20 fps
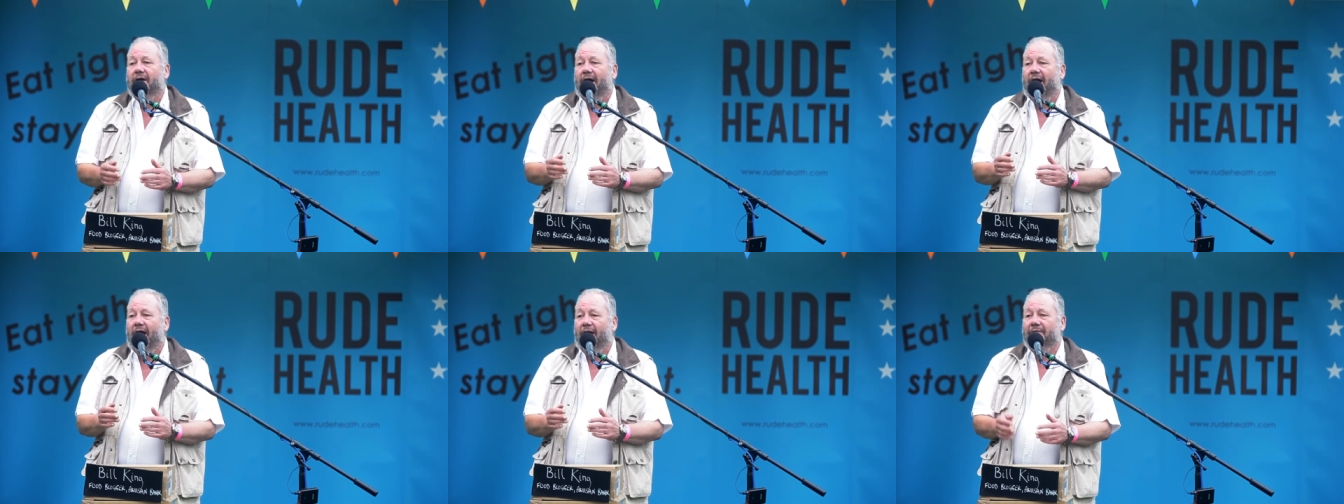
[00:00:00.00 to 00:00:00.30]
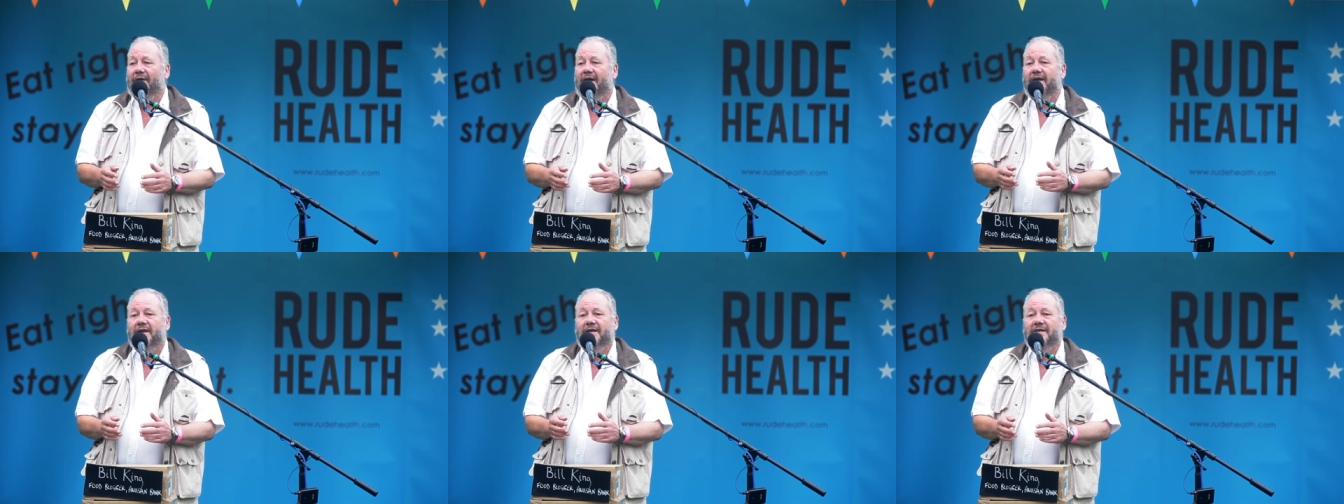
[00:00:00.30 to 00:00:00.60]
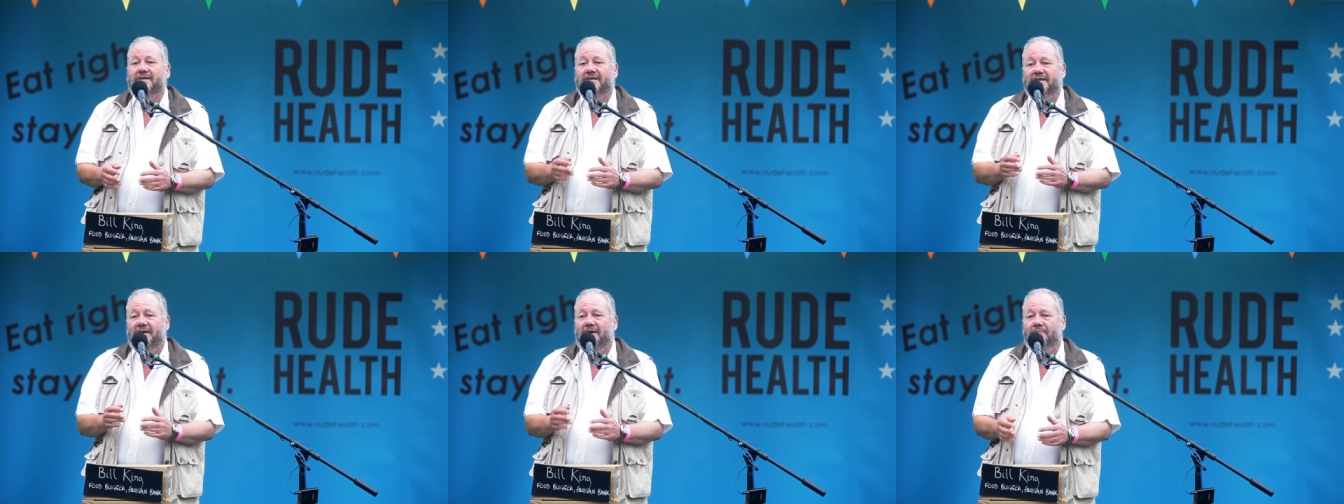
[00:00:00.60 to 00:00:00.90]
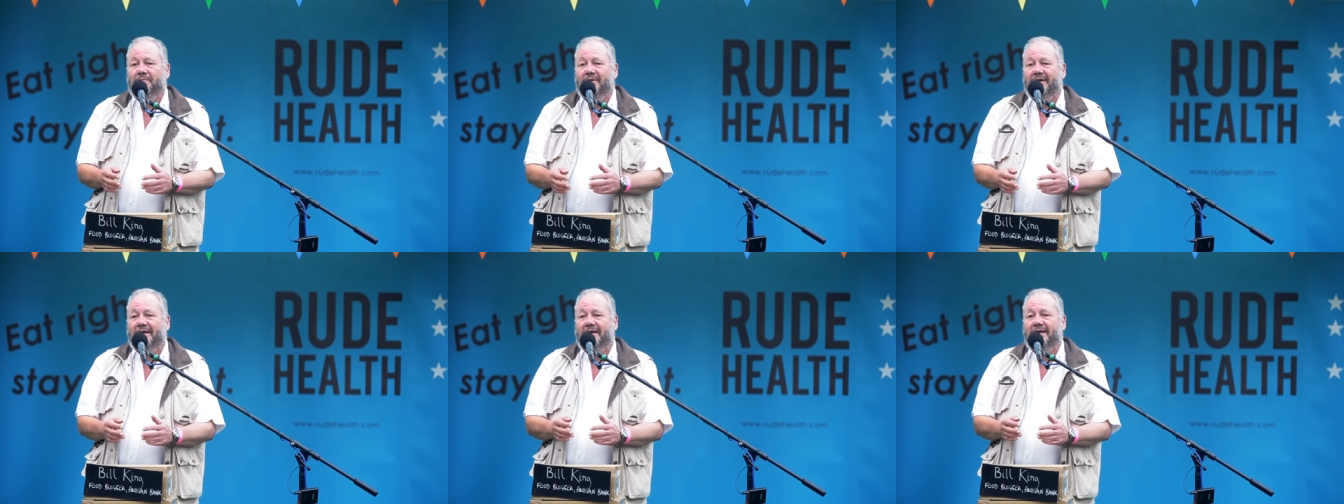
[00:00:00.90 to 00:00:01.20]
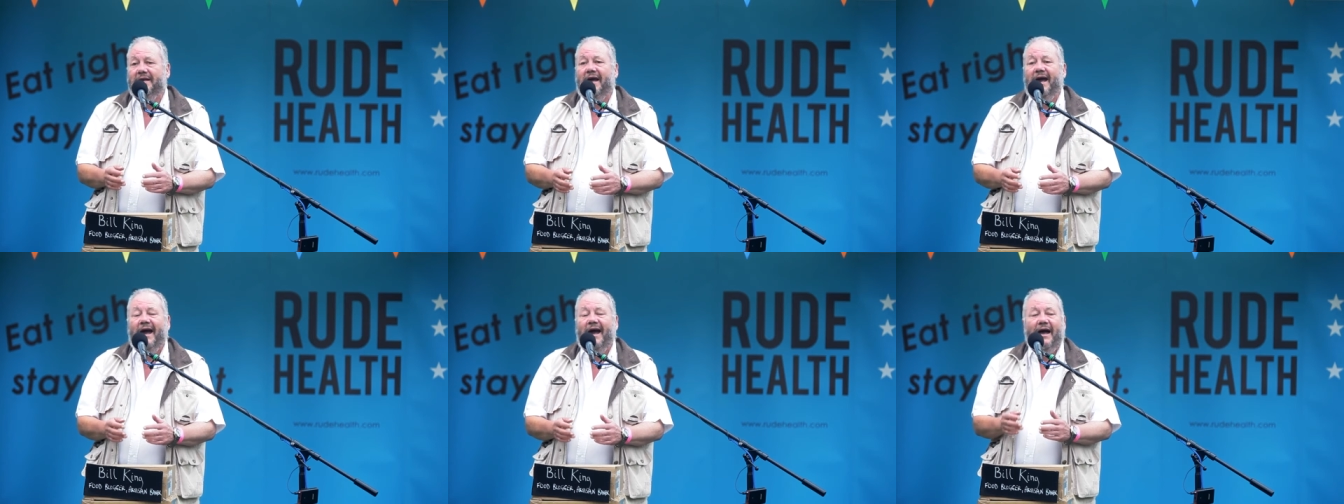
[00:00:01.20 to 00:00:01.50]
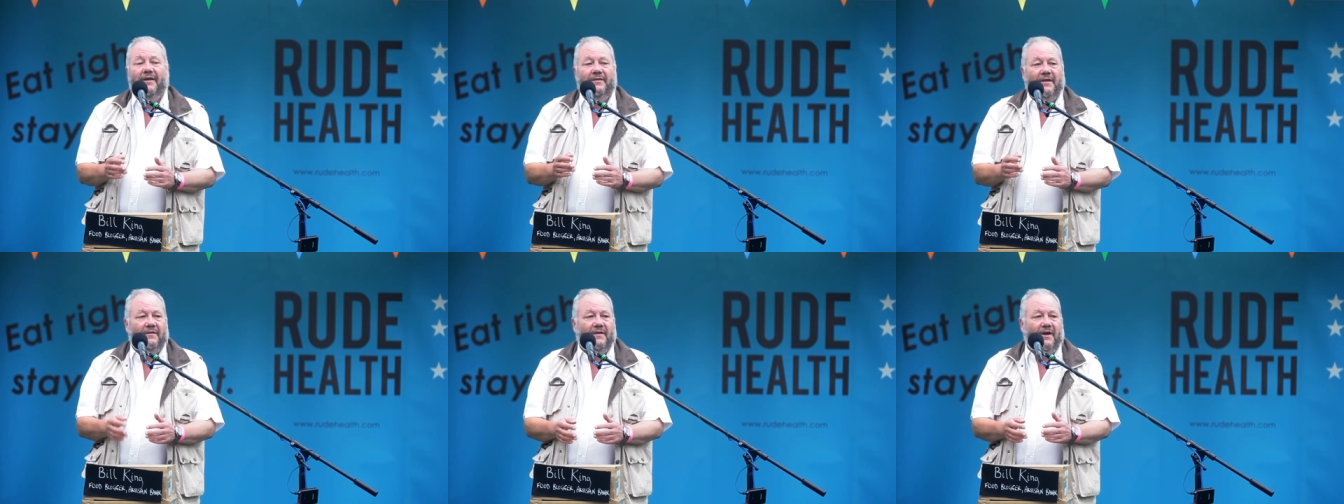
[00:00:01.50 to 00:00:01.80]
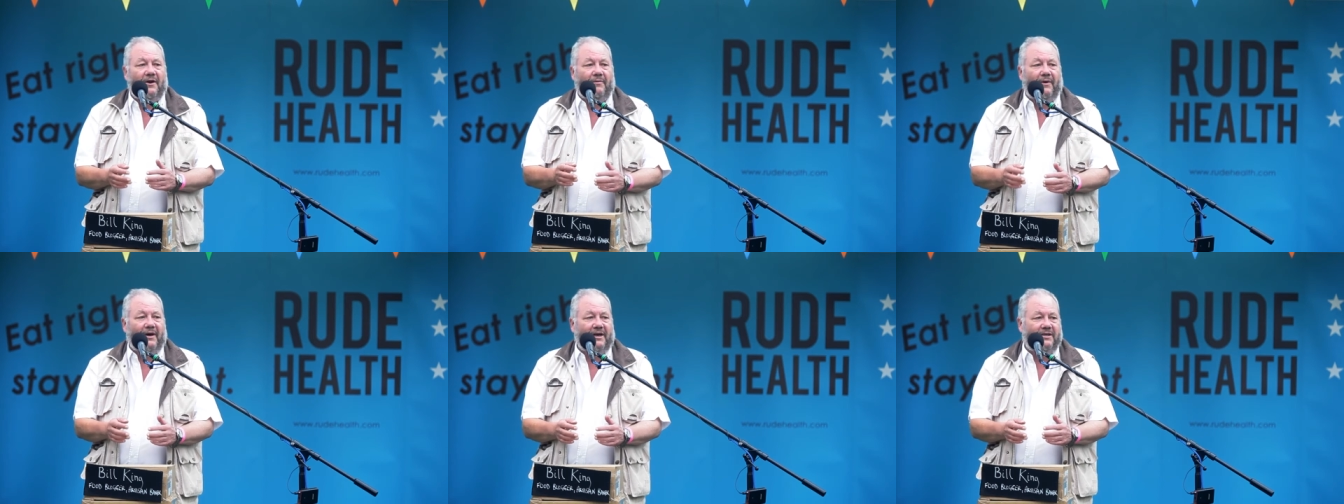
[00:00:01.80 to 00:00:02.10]
And they sample it and then
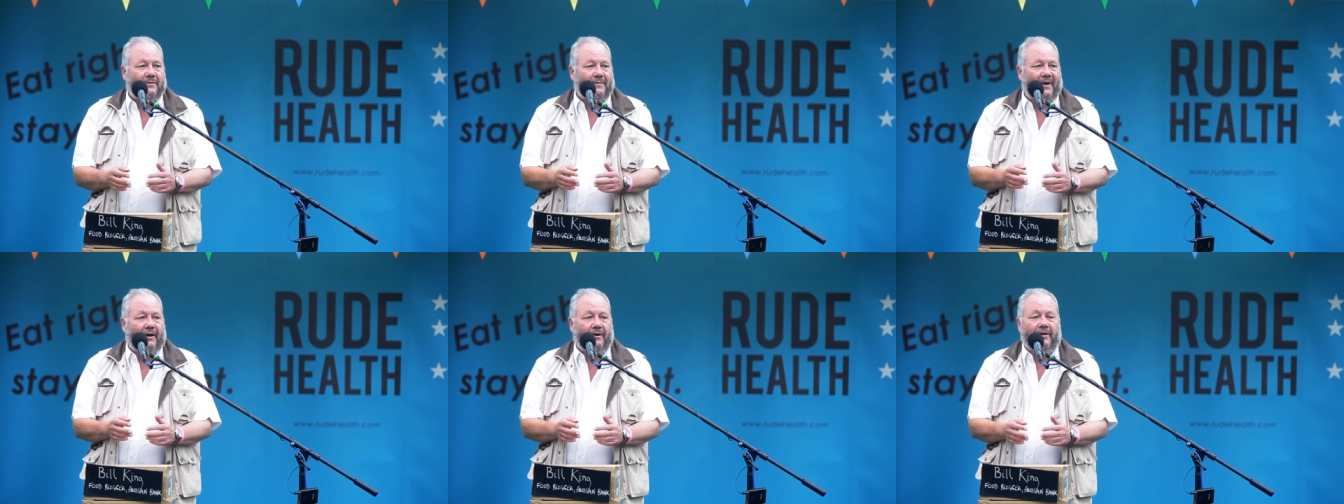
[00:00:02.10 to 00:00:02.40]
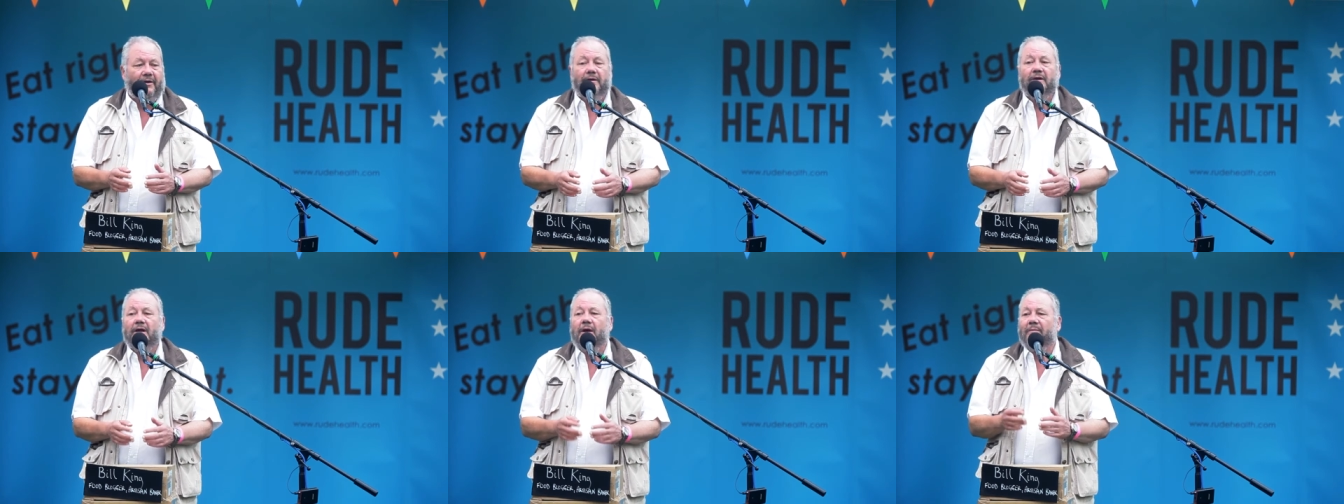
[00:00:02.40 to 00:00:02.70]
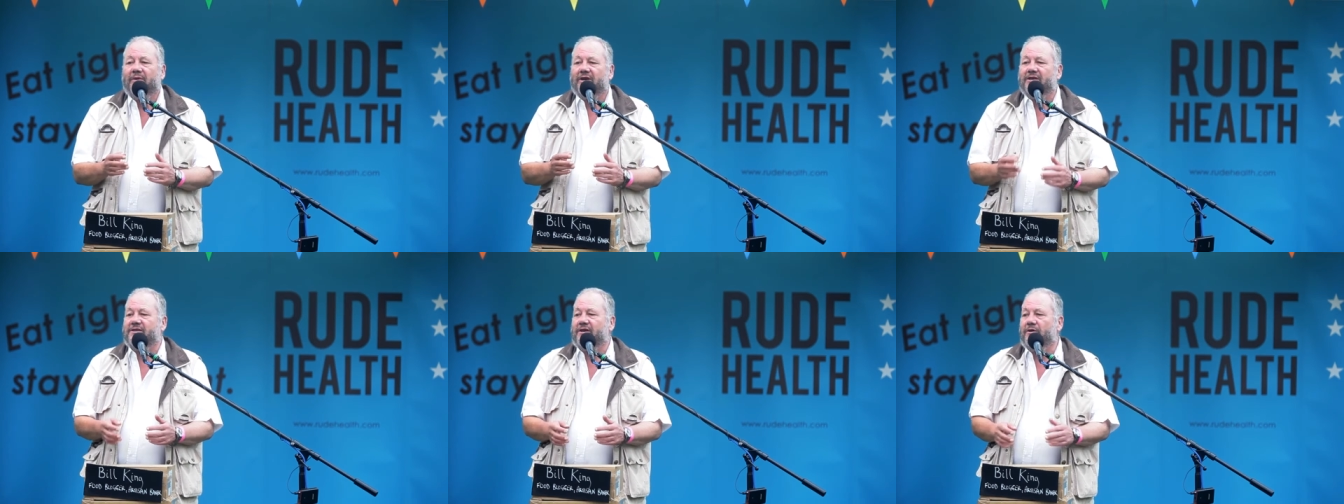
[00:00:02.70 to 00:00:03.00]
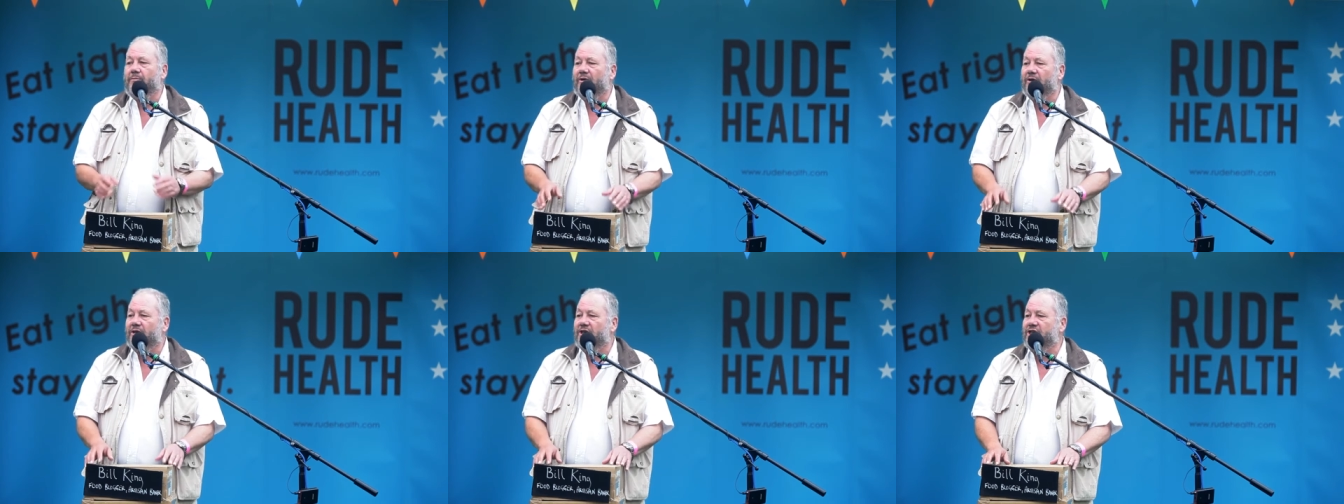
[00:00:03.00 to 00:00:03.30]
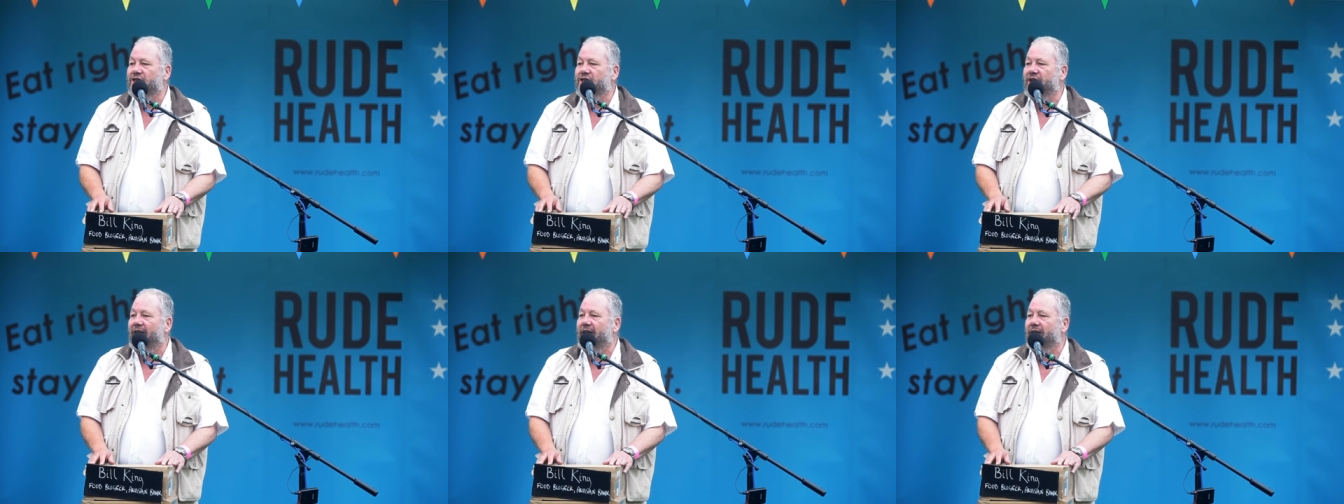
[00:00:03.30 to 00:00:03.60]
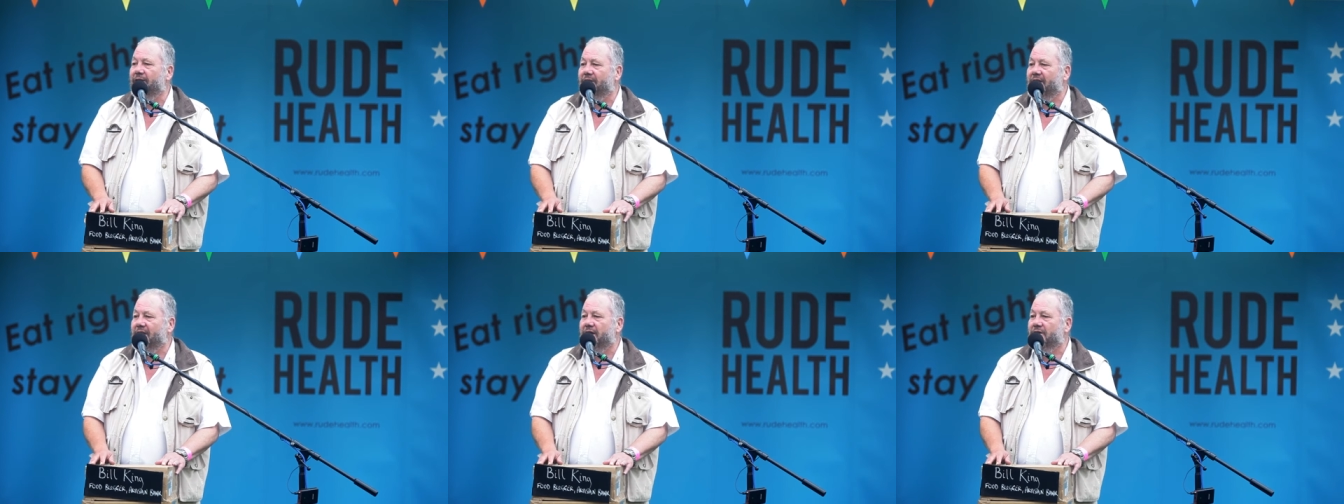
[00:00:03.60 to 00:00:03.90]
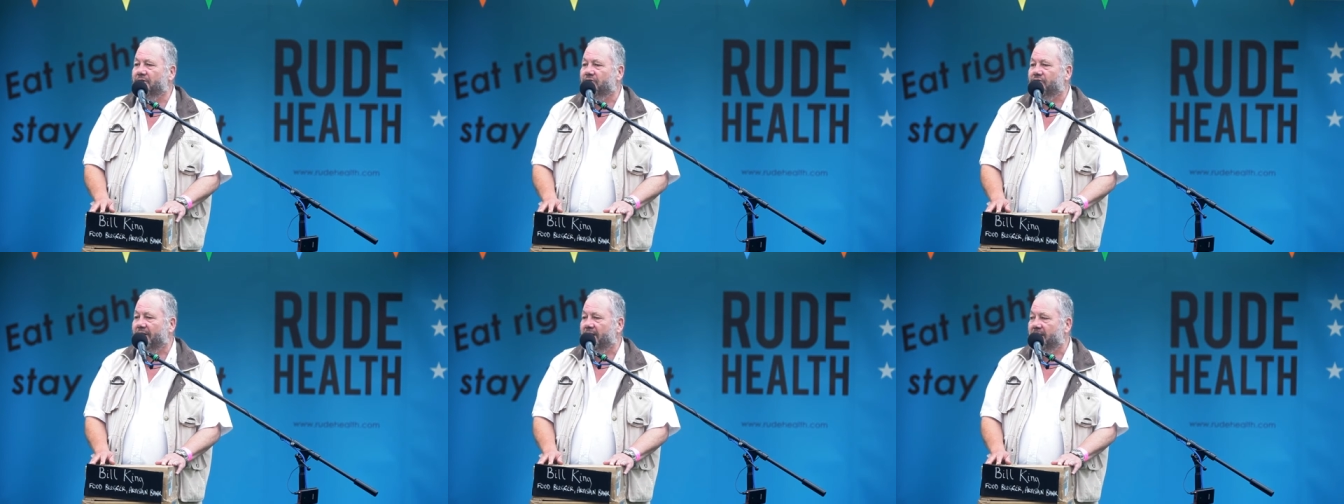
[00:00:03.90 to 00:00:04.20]
they write about it because they want to share the
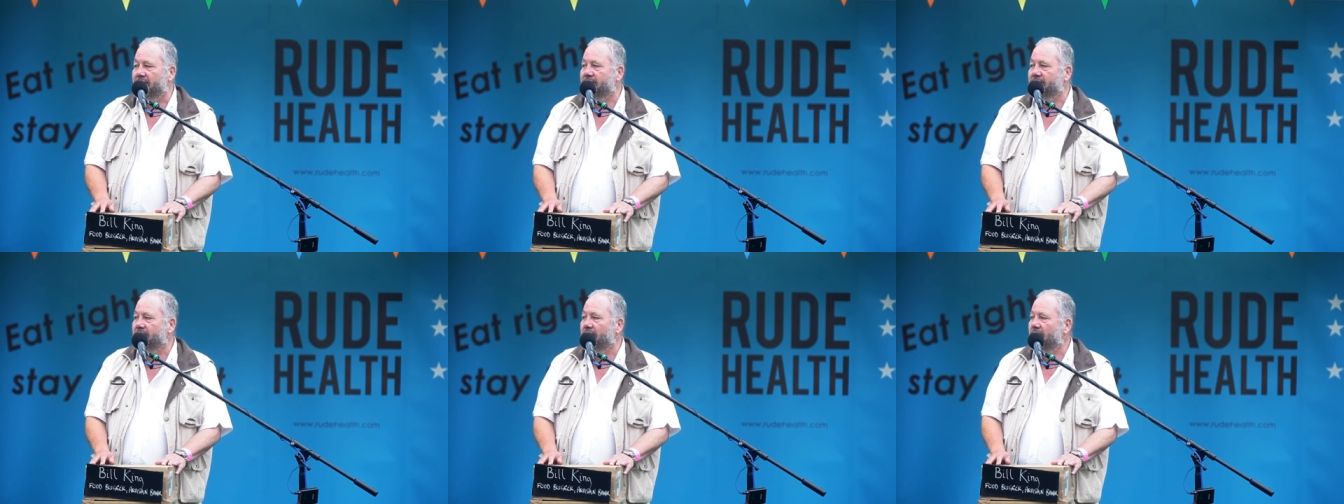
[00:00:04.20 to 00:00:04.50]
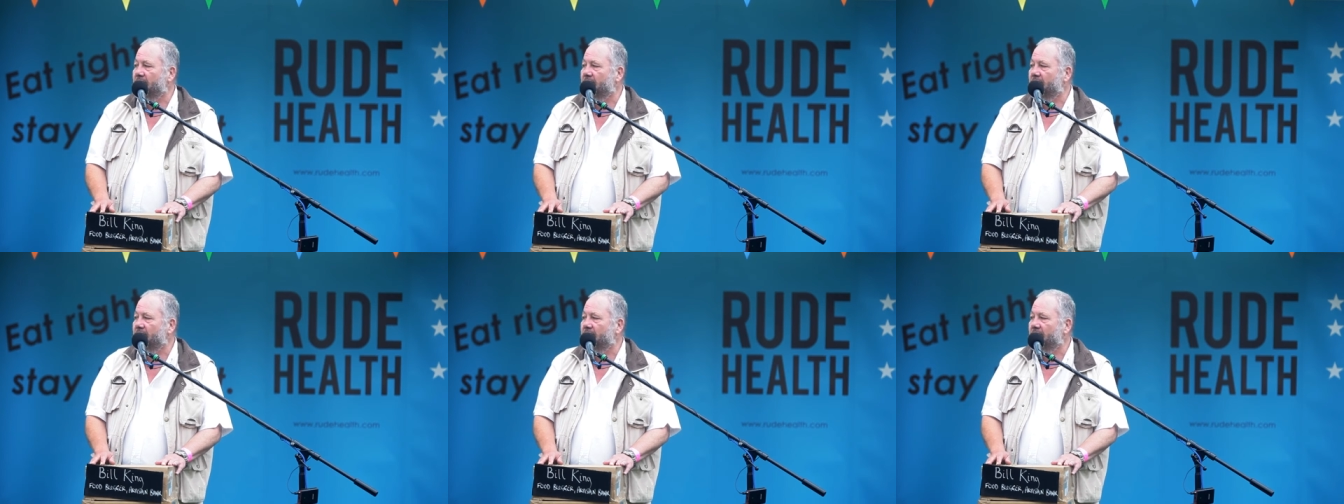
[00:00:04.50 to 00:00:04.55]
interest.